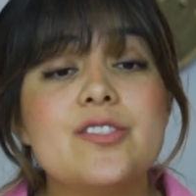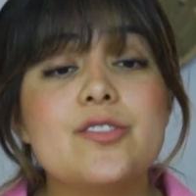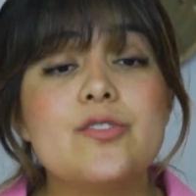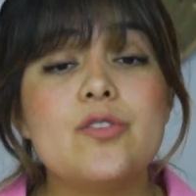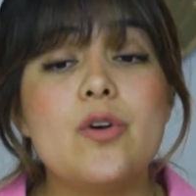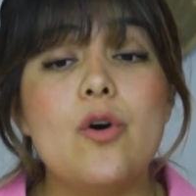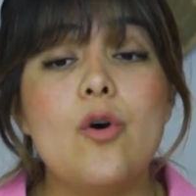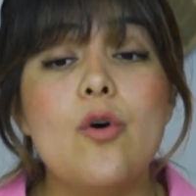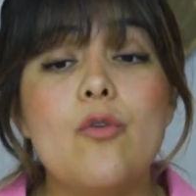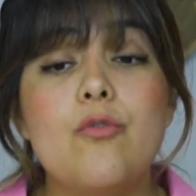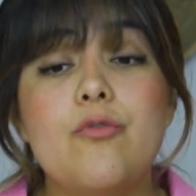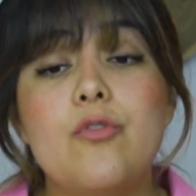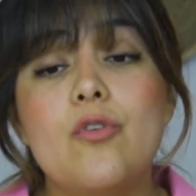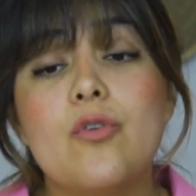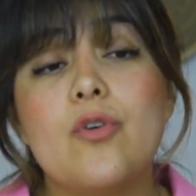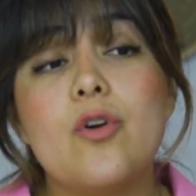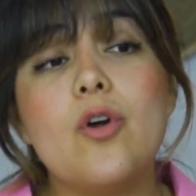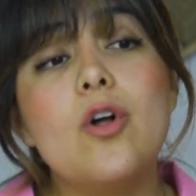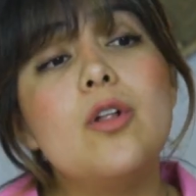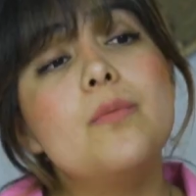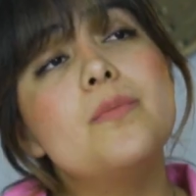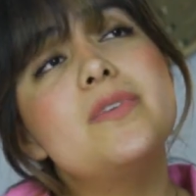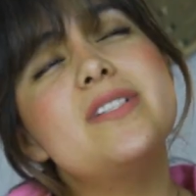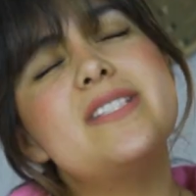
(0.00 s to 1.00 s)
So
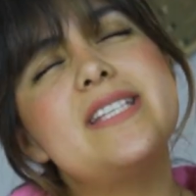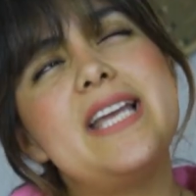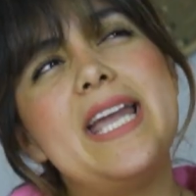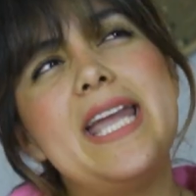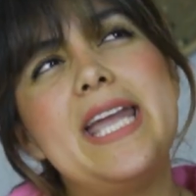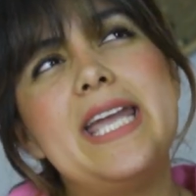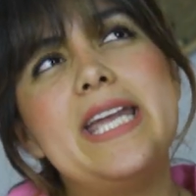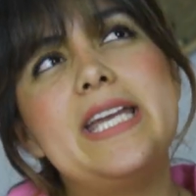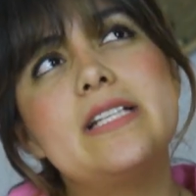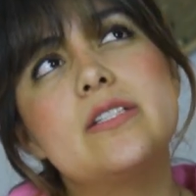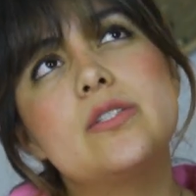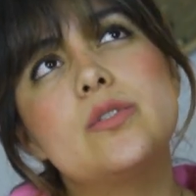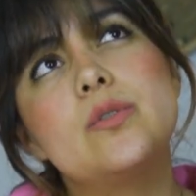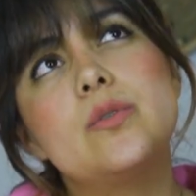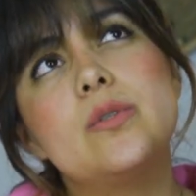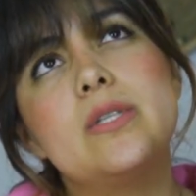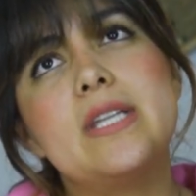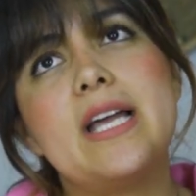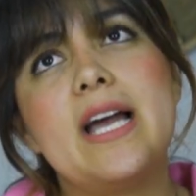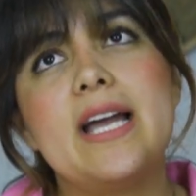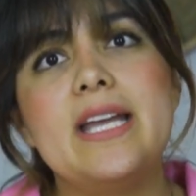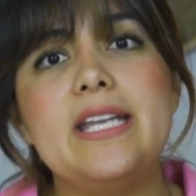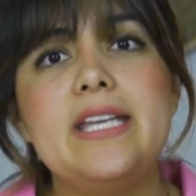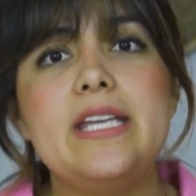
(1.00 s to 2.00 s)
for almost eight to
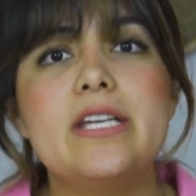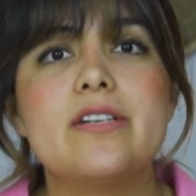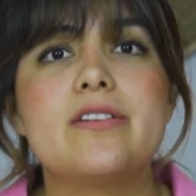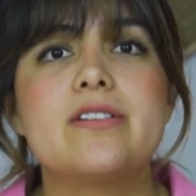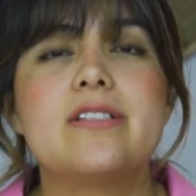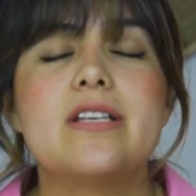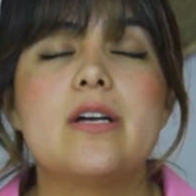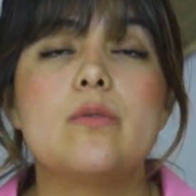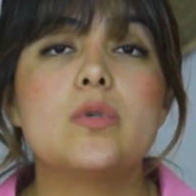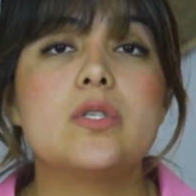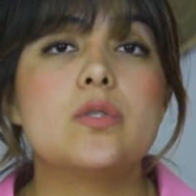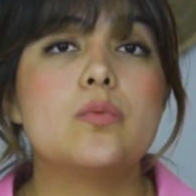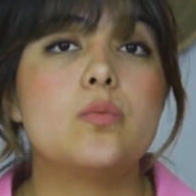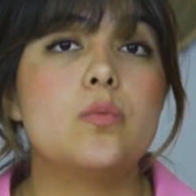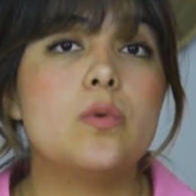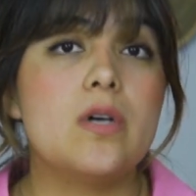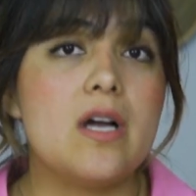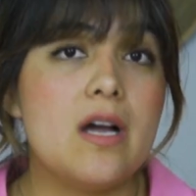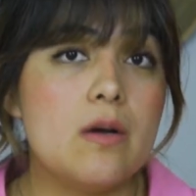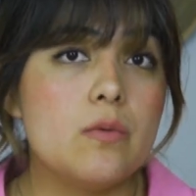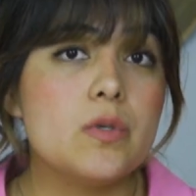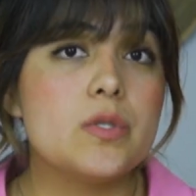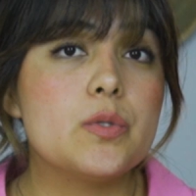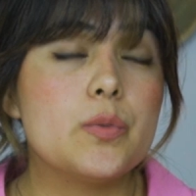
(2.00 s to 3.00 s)
nine years, I was
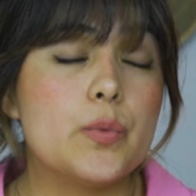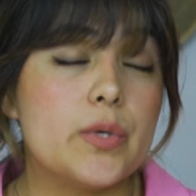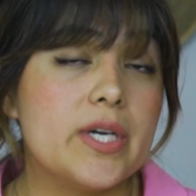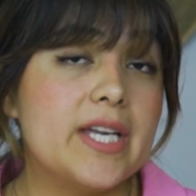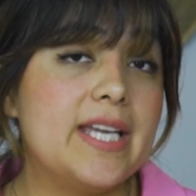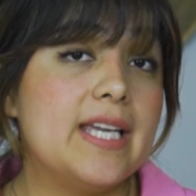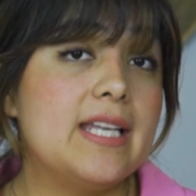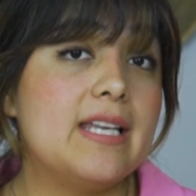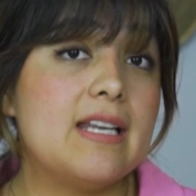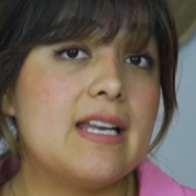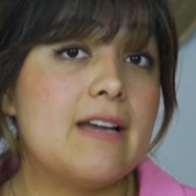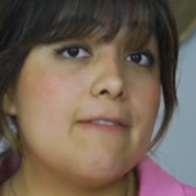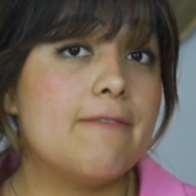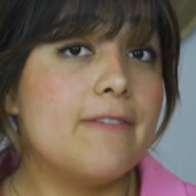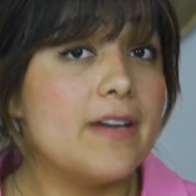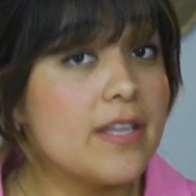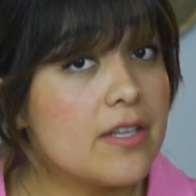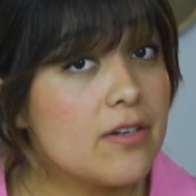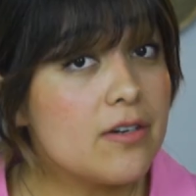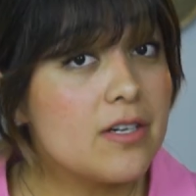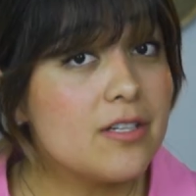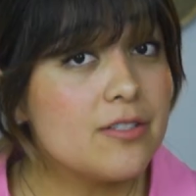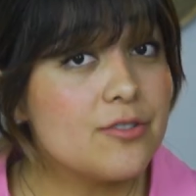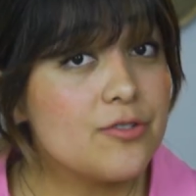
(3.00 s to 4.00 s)
I was working in a
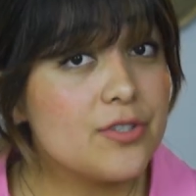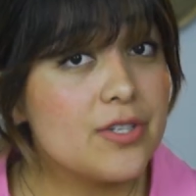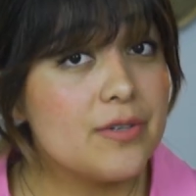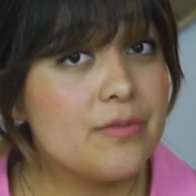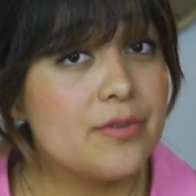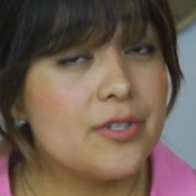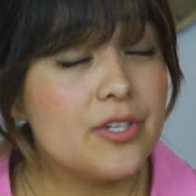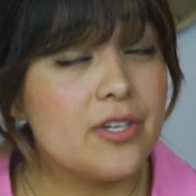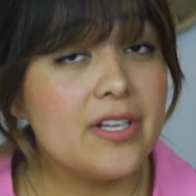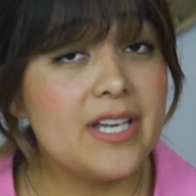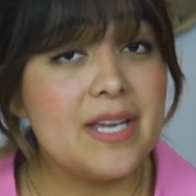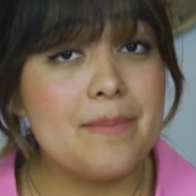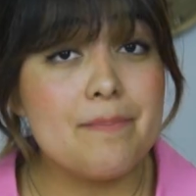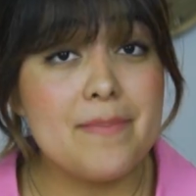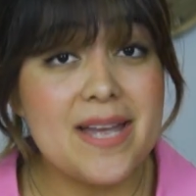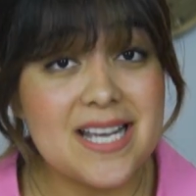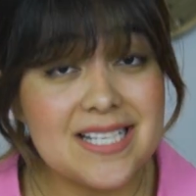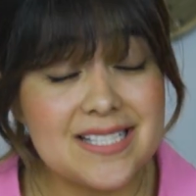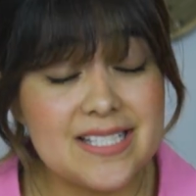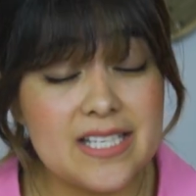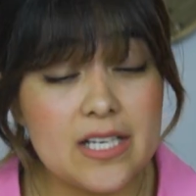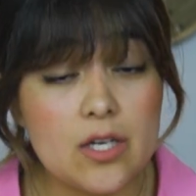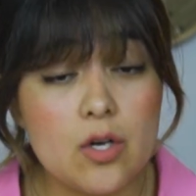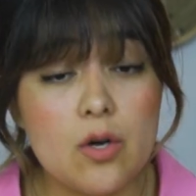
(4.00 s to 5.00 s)
federal tribunal in
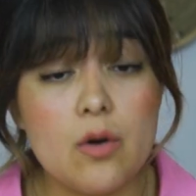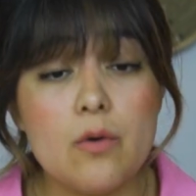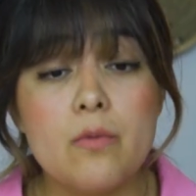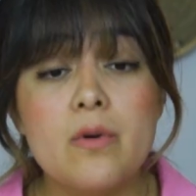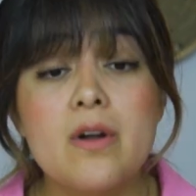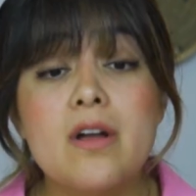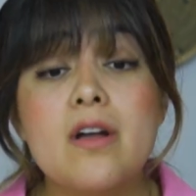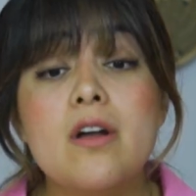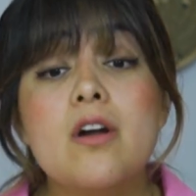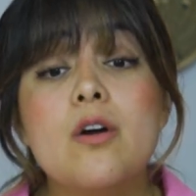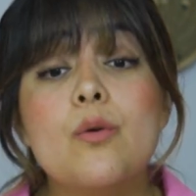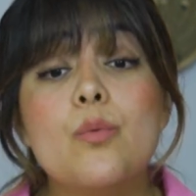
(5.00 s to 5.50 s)
Mexico,